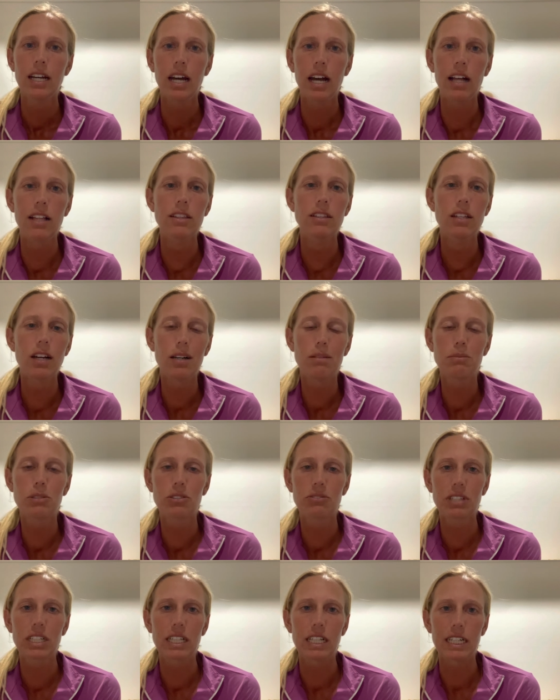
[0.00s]
a lot more
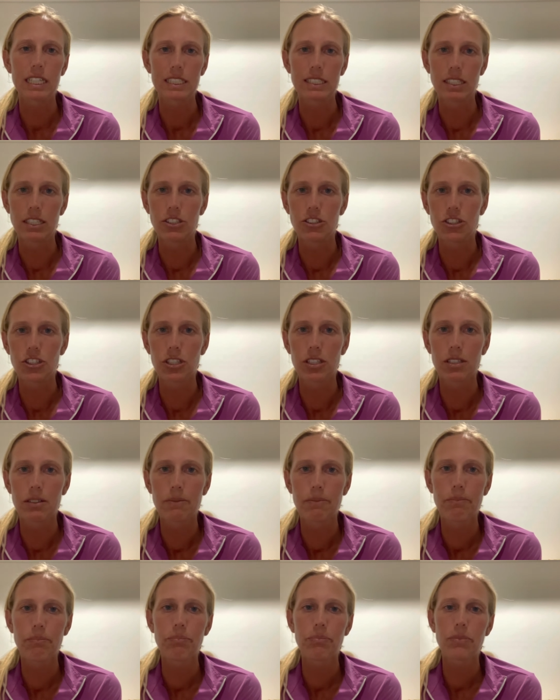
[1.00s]
relaxation,
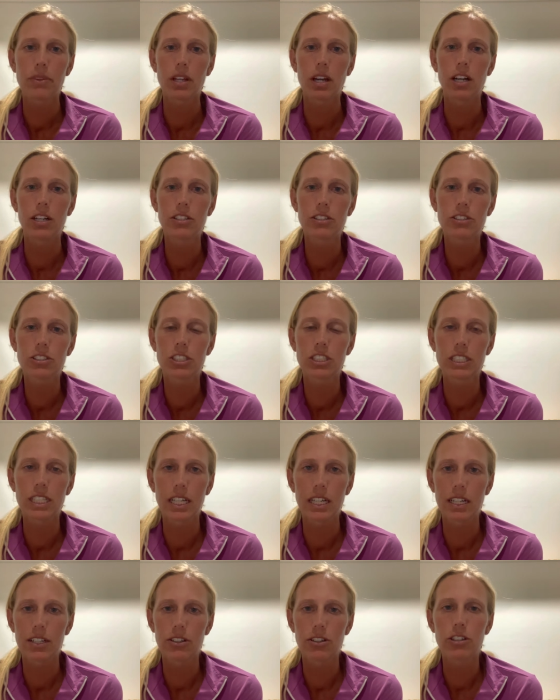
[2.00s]

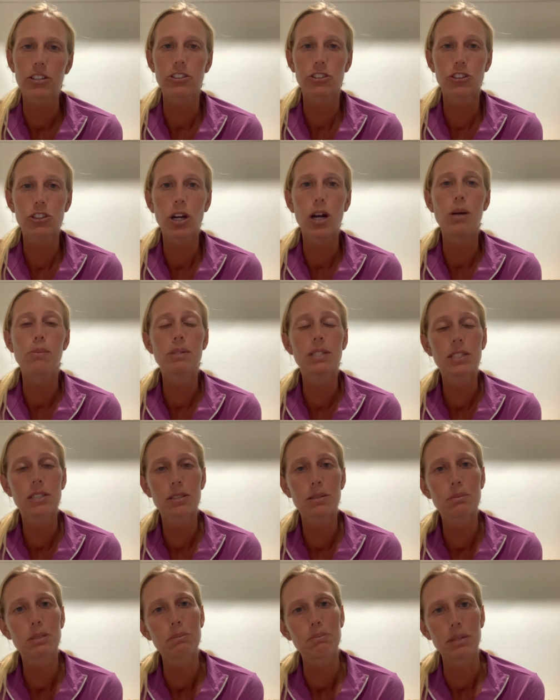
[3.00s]
understand her job a
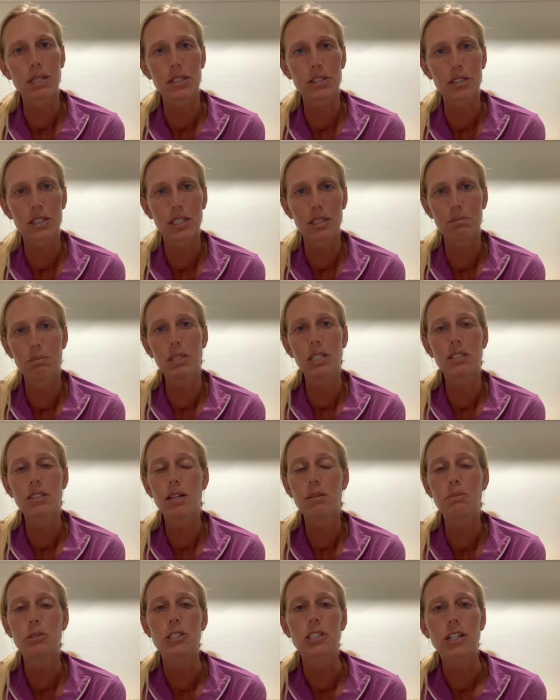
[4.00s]
little bit better and be a
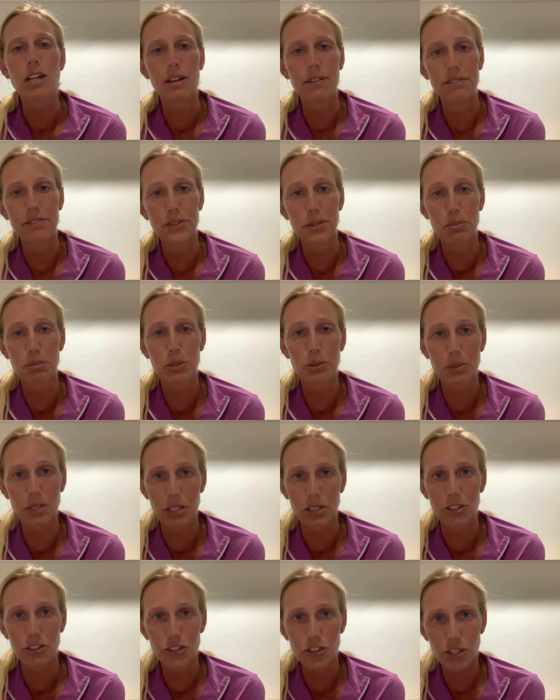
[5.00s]
lot more comfortable with
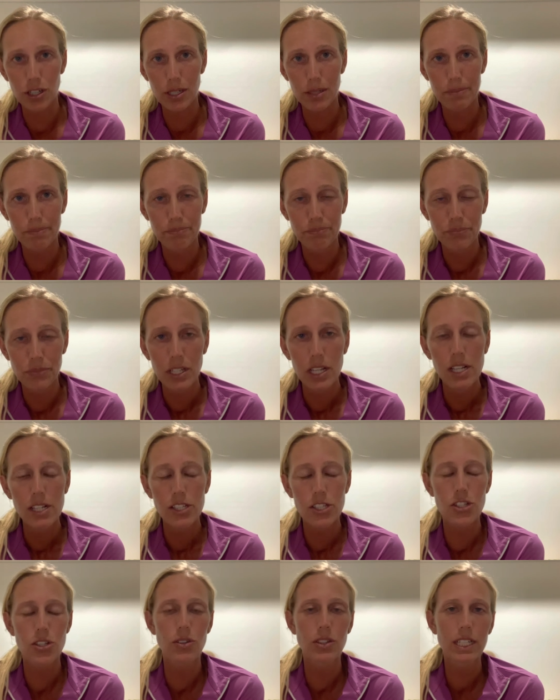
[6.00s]
her job.
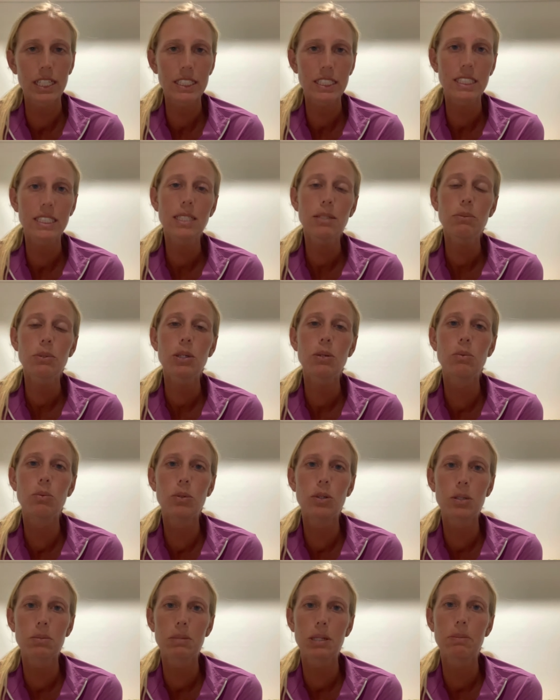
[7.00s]
So let's see what
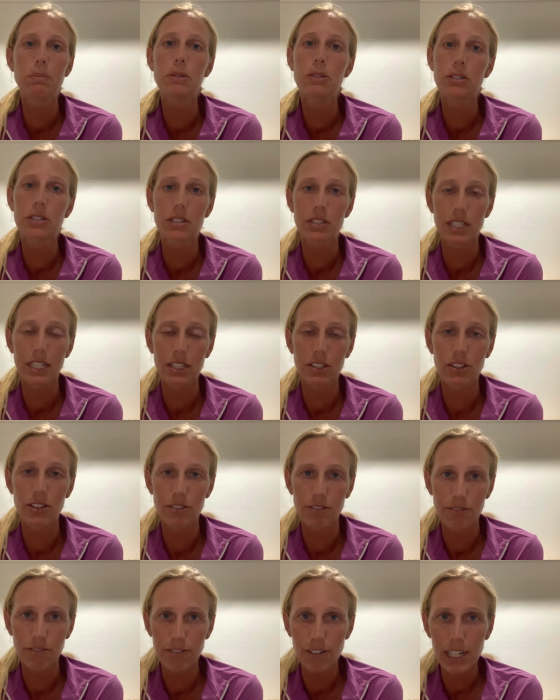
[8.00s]
warm up looked like
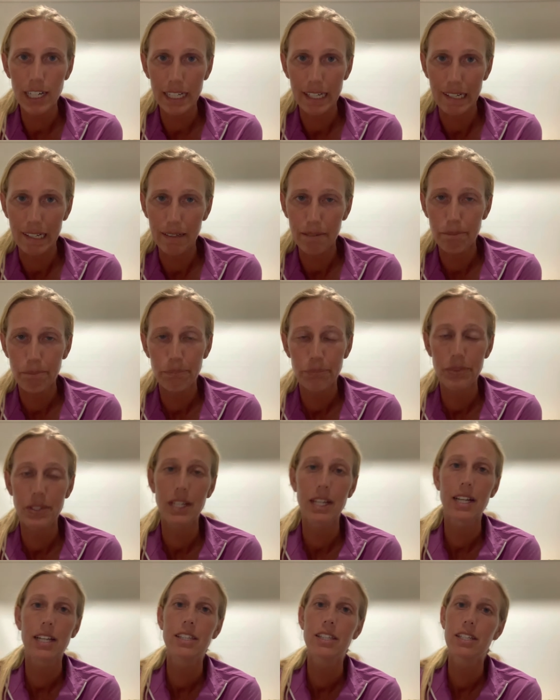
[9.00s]
on Friday,
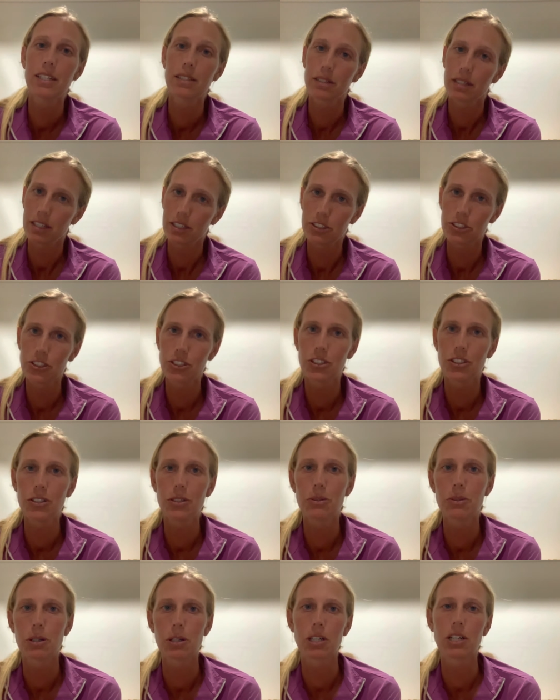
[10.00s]
and then I'll show you
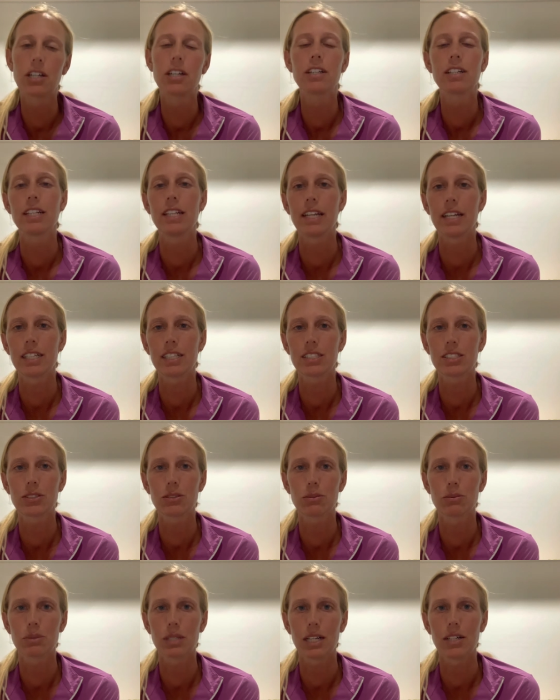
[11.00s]
her next
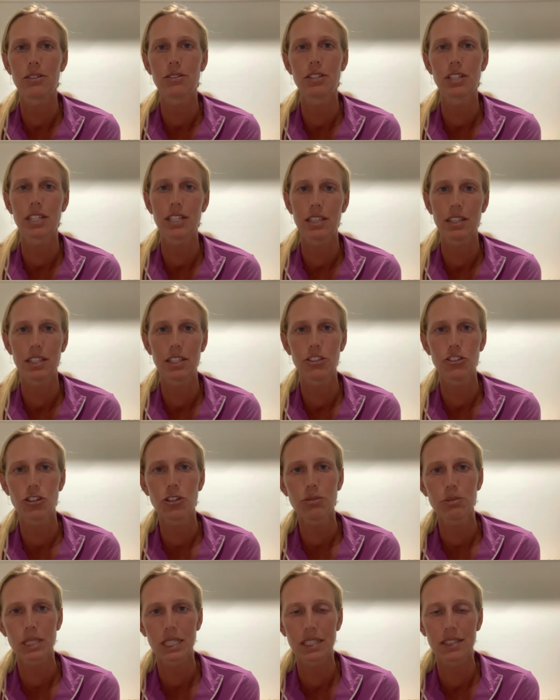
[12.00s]
round in the show
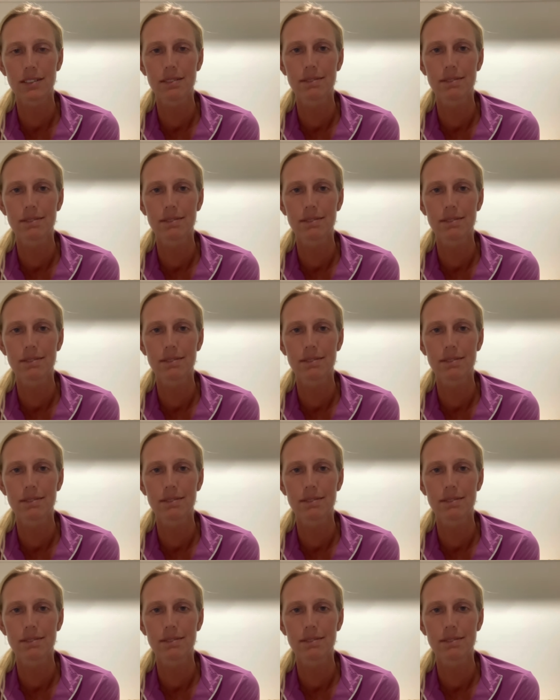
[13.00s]
ring.